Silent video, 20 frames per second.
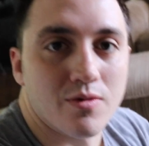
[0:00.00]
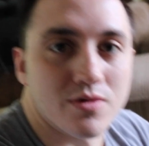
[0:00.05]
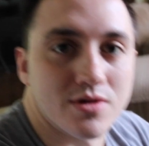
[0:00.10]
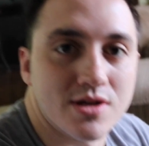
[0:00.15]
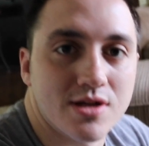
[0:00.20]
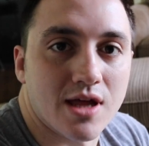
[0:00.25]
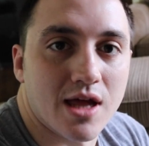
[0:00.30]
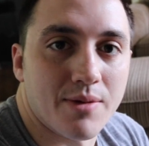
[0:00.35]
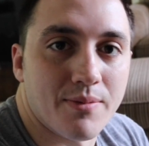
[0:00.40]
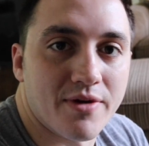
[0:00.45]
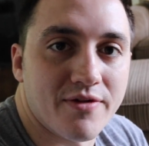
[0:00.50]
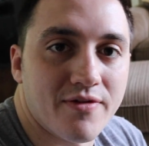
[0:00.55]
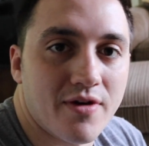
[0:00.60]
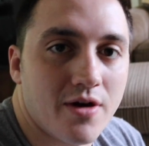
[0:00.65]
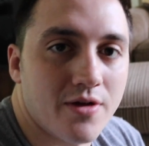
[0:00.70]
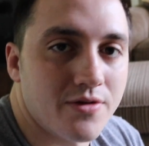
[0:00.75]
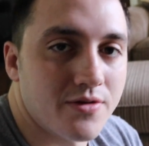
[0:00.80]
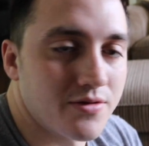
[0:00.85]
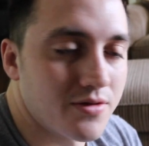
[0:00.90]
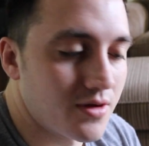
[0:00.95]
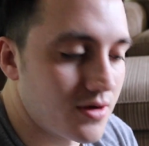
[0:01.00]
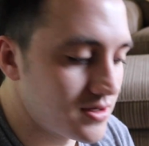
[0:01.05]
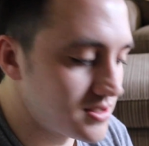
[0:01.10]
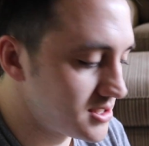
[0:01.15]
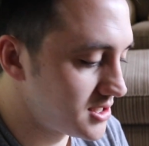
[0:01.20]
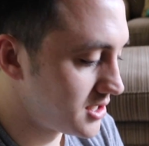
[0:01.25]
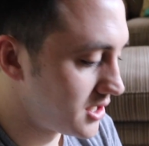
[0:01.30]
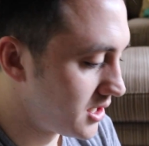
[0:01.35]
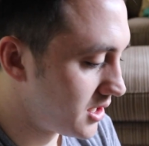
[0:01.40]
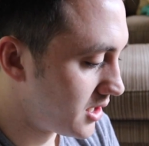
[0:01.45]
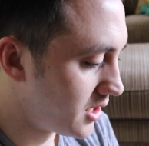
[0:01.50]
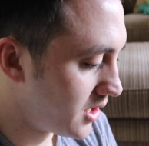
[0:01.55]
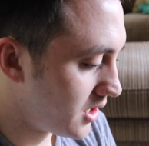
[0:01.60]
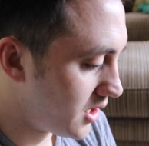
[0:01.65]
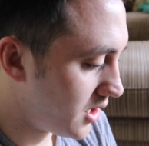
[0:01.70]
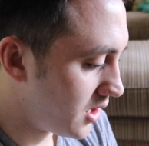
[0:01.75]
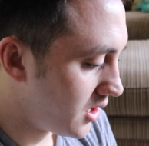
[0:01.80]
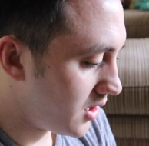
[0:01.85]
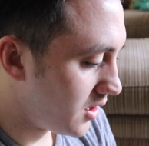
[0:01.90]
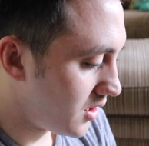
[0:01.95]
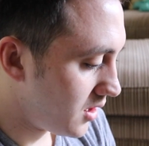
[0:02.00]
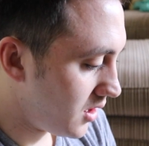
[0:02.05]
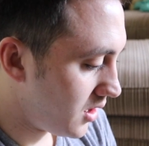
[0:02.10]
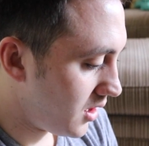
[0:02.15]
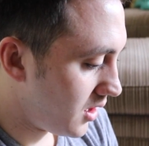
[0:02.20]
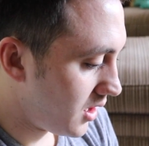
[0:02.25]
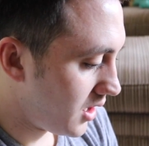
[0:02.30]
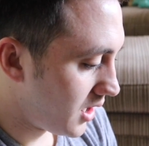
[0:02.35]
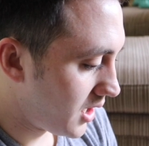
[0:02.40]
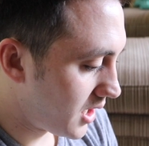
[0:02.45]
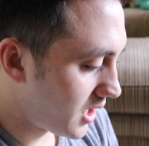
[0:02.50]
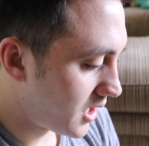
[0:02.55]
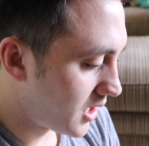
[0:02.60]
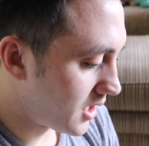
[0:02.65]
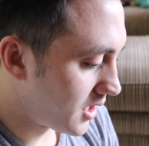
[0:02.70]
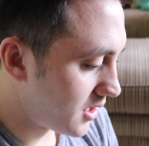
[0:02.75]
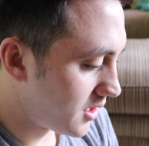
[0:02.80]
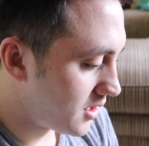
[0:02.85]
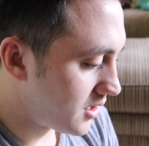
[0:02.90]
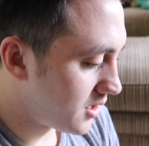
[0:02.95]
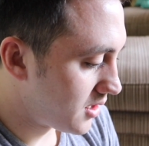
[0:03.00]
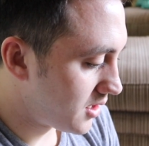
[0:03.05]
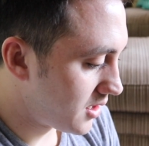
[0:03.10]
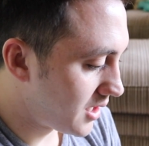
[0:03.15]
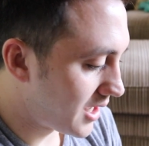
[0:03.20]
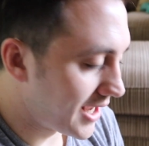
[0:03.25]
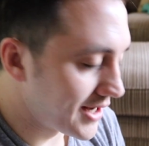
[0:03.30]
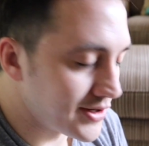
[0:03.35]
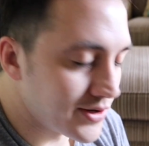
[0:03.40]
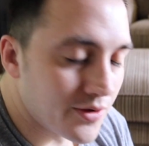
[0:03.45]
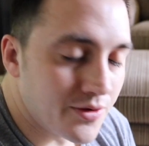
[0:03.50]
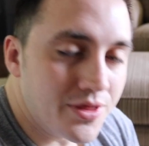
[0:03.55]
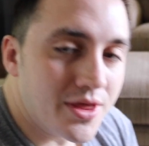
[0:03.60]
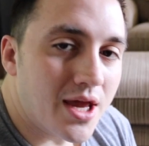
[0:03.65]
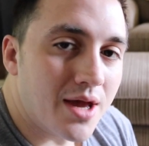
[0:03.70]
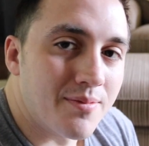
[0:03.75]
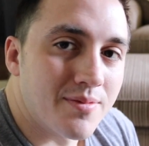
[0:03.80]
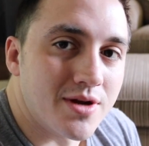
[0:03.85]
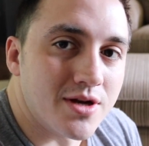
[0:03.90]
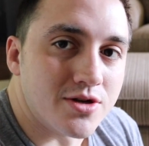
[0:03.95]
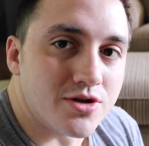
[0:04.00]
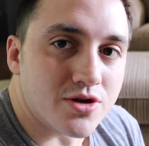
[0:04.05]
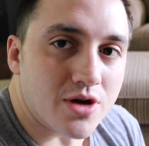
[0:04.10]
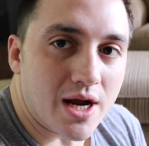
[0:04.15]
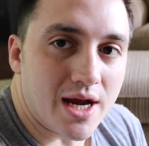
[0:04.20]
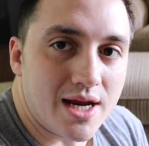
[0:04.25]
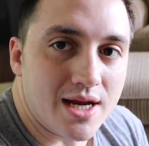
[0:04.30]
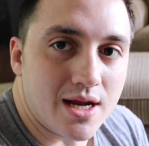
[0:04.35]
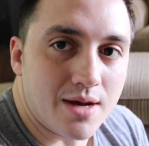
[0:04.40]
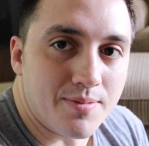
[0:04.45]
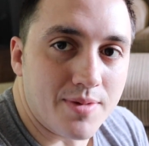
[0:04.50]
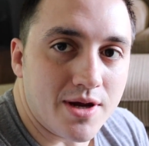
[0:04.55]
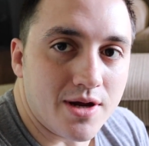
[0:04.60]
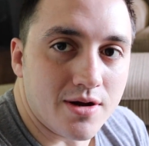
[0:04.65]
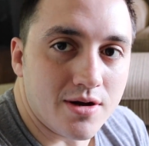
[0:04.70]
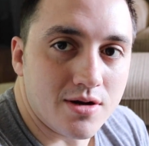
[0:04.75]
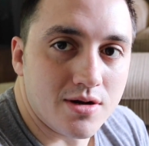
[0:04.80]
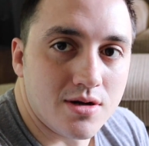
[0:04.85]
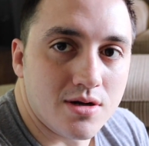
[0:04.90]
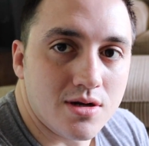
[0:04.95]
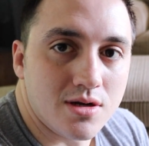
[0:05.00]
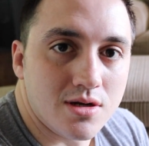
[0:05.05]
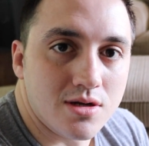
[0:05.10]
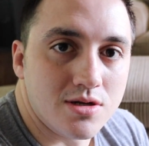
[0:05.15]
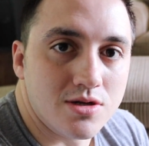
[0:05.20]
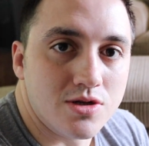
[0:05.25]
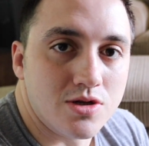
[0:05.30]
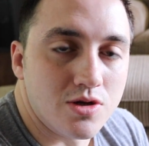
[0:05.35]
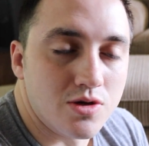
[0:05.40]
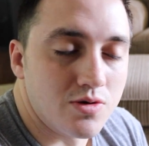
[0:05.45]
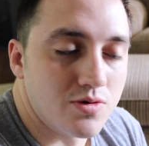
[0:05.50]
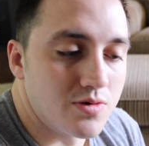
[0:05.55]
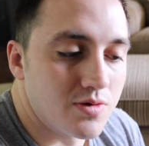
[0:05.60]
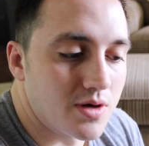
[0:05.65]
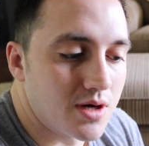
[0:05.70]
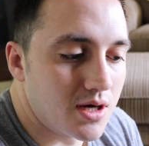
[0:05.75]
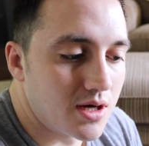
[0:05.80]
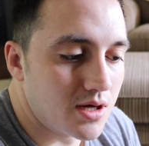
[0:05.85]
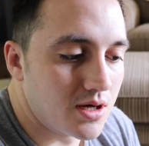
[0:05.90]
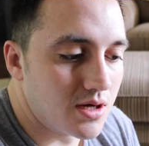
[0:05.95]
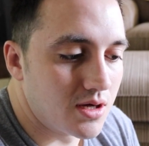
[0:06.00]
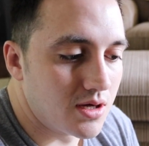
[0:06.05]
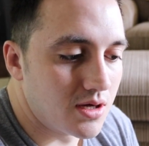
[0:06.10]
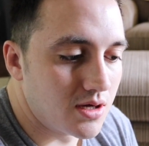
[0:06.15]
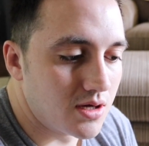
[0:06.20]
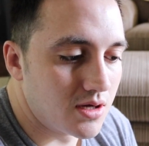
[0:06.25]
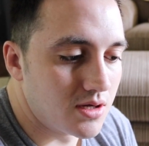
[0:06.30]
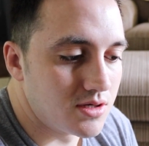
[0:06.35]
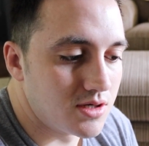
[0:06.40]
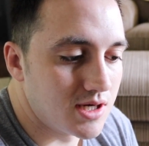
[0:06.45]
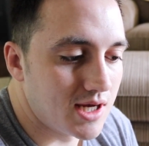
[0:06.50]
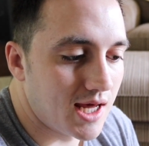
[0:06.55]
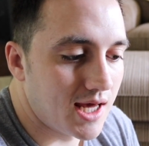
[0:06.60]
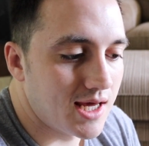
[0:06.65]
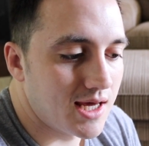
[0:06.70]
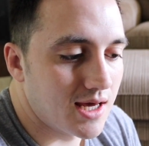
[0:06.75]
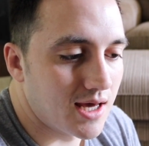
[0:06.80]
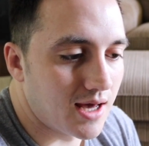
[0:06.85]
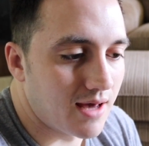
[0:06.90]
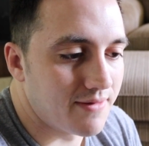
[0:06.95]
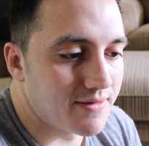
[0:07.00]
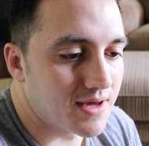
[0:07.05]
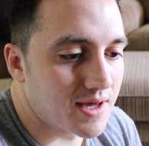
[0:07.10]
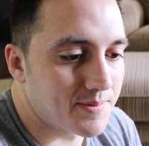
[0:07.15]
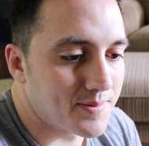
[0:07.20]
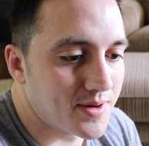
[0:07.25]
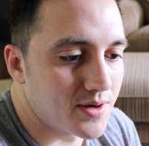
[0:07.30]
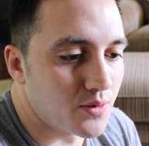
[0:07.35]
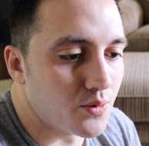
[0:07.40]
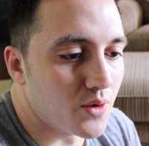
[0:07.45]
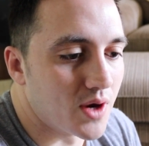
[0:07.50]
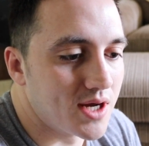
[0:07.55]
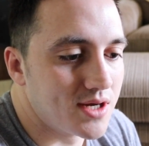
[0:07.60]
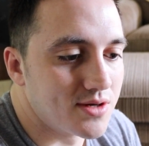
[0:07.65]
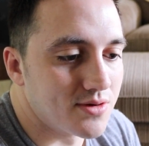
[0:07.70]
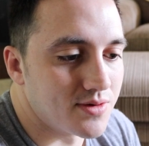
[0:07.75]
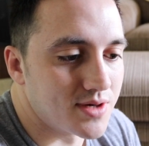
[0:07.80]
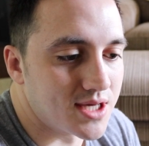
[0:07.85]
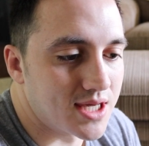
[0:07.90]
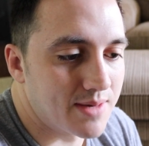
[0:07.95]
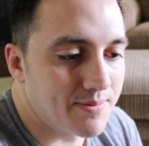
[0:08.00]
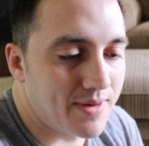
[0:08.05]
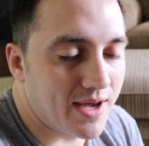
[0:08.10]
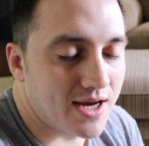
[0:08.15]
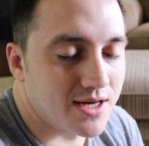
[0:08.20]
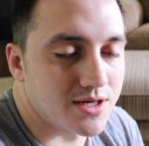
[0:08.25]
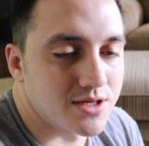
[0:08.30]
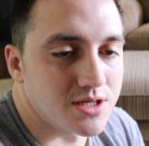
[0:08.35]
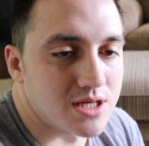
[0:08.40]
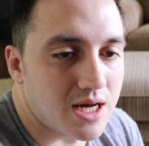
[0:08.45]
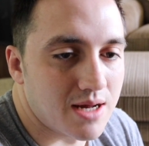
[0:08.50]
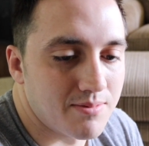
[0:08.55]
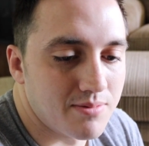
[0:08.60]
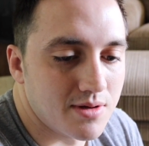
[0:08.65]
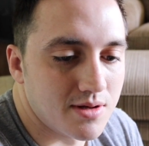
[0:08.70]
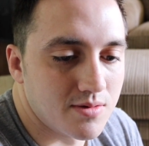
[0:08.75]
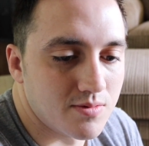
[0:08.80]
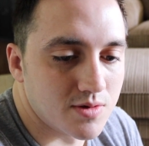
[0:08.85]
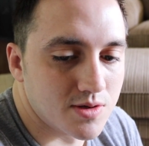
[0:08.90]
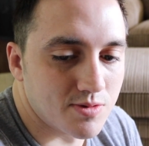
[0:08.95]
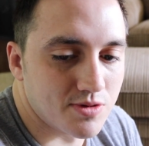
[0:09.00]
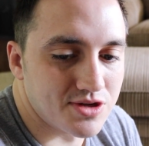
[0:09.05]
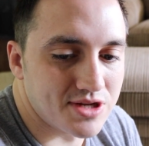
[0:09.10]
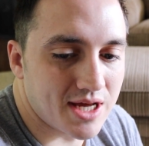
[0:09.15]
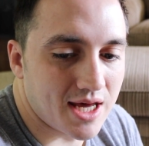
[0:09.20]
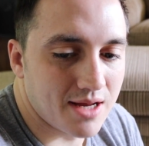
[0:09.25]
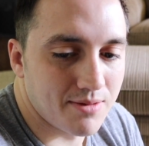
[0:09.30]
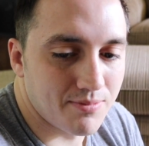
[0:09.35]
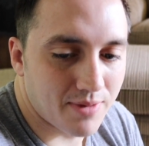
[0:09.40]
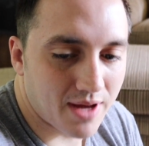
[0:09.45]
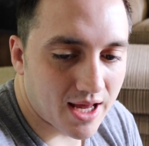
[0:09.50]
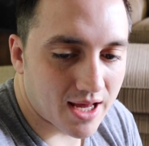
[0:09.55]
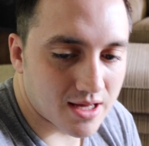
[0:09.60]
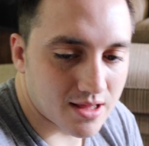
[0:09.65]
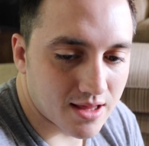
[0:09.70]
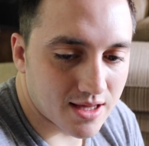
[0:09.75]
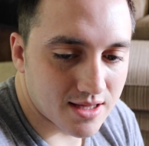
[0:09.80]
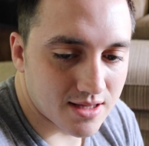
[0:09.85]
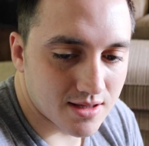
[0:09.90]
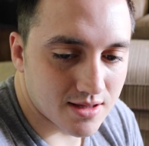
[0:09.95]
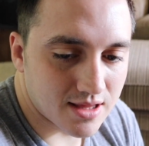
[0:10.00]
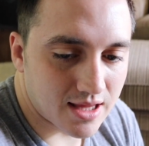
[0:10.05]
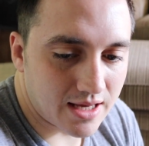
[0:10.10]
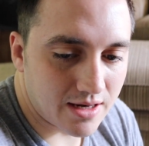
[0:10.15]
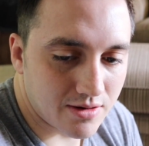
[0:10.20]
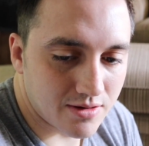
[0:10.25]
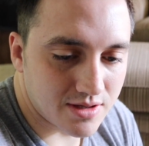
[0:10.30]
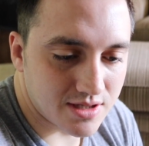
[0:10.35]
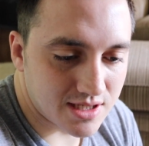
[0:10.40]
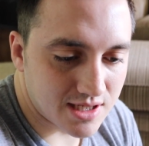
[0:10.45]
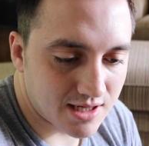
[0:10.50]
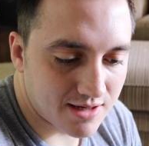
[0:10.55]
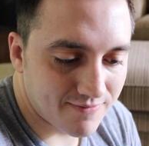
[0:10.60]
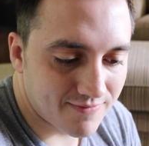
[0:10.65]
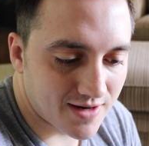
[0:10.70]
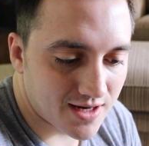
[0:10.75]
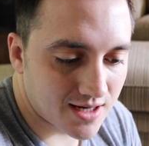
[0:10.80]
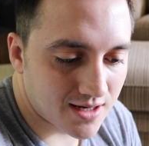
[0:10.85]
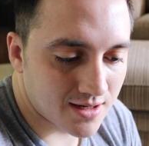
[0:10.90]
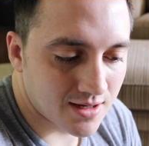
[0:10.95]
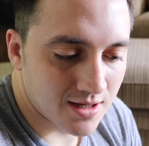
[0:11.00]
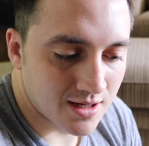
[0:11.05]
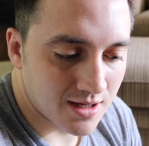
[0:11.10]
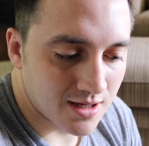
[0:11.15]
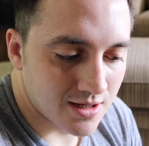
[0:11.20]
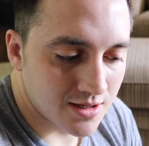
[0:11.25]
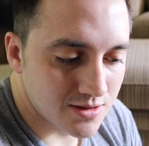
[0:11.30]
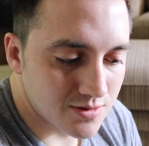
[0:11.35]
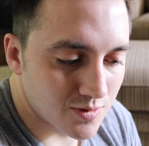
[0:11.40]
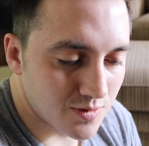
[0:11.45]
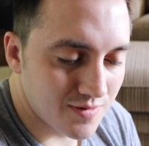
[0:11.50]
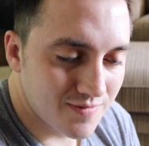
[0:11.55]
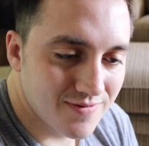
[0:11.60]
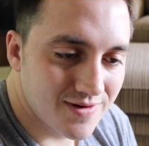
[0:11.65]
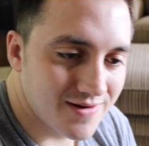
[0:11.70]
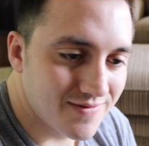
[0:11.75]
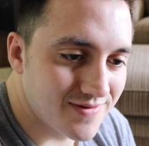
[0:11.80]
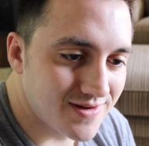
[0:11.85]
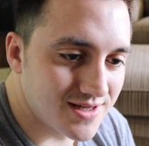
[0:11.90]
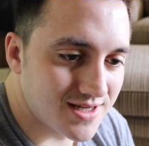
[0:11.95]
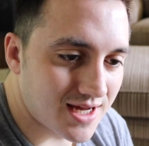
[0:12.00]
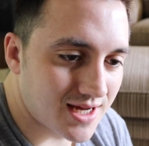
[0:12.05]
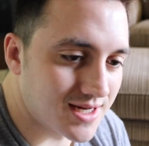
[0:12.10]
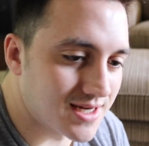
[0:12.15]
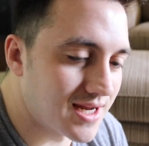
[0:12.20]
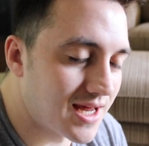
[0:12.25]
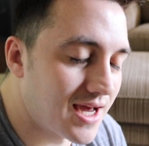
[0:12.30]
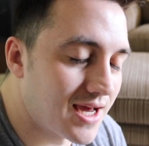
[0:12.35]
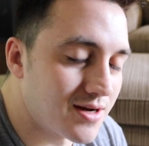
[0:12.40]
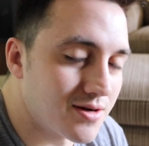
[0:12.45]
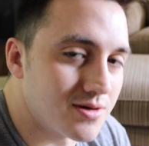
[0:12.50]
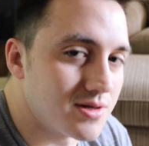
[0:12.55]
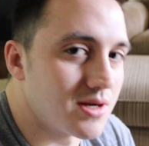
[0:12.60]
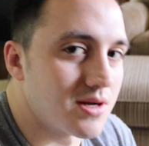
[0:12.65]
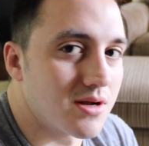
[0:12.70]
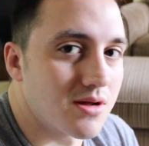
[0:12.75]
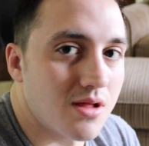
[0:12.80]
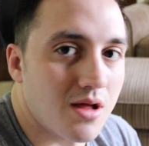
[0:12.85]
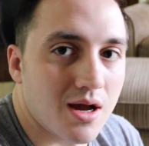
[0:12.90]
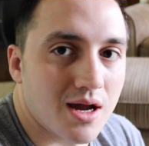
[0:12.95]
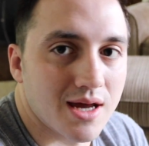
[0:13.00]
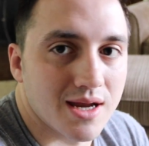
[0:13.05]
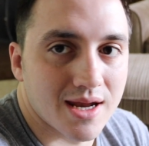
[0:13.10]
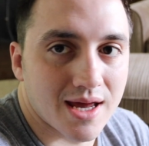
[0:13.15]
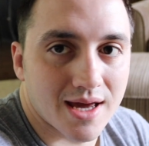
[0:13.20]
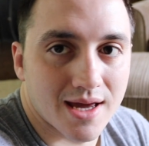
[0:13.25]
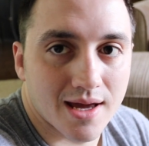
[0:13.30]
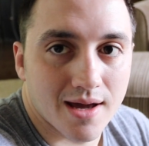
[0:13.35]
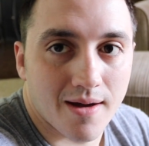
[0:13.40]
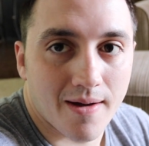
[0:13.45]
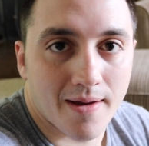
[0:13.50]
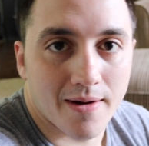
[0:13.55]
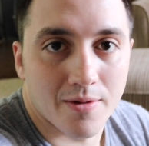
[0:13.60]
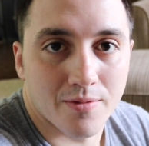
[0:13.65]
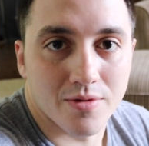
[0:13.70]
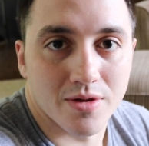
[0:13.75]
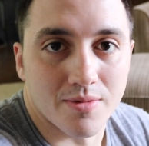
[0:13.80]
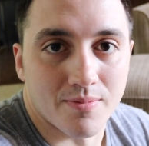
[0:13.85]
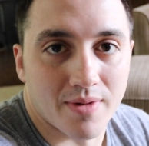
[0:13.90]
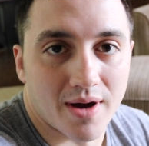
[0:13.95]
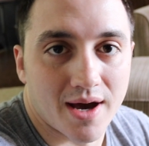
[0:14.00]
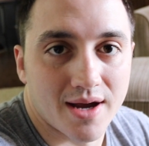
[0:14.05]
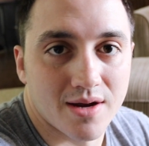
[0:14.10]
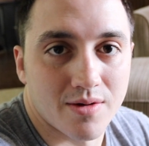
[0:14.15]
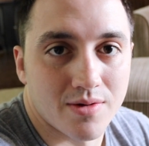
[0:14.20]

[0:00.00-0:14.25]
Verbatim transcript: We're still at my father in law's. Uh, I don't think I'm going to train up here to uh, today. I think I'm going to wait till we get back to Joplin. We're supposed to head back late, later this evening. So even if it's like 9 or 10 o'clock at night, I don't really mind.